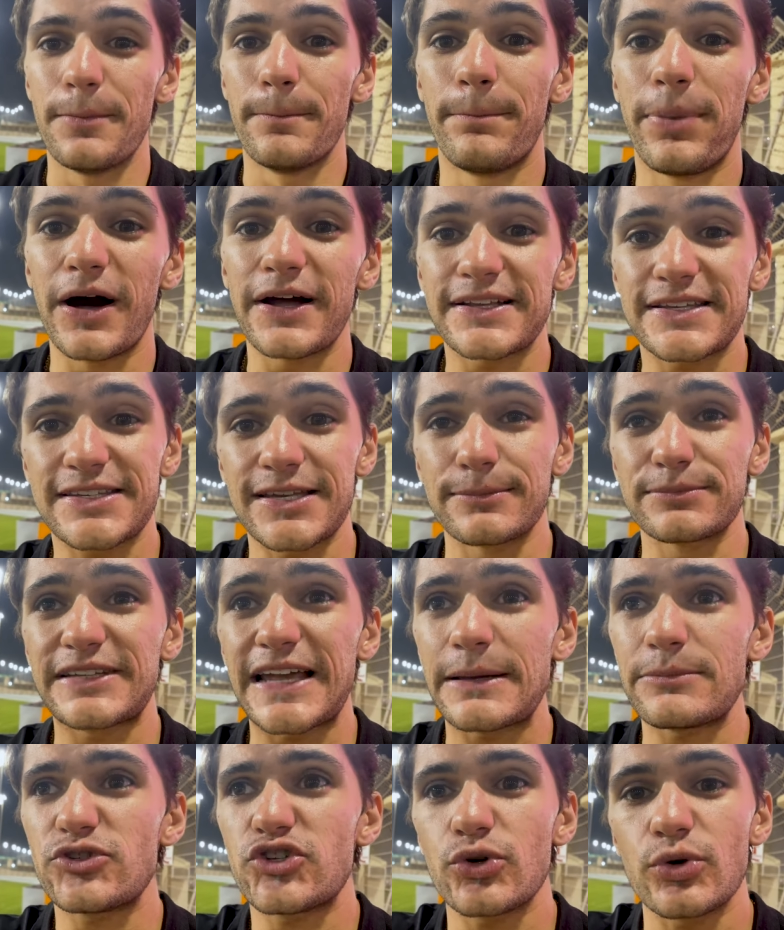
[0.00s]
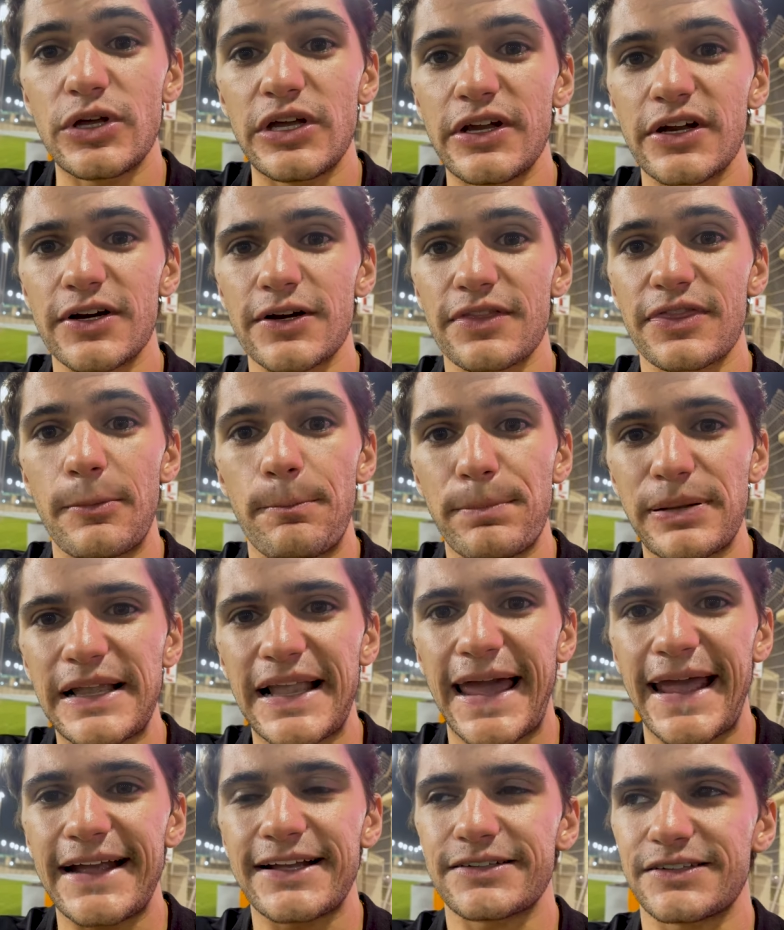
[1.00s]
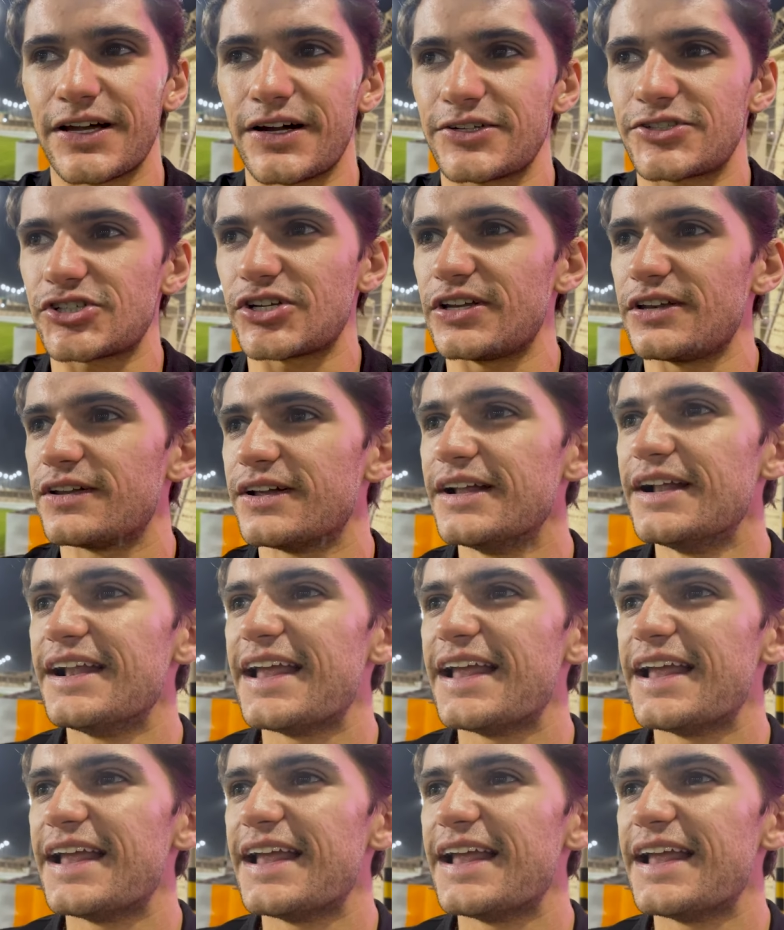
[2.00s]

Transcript: But sometimes you hear the plank touching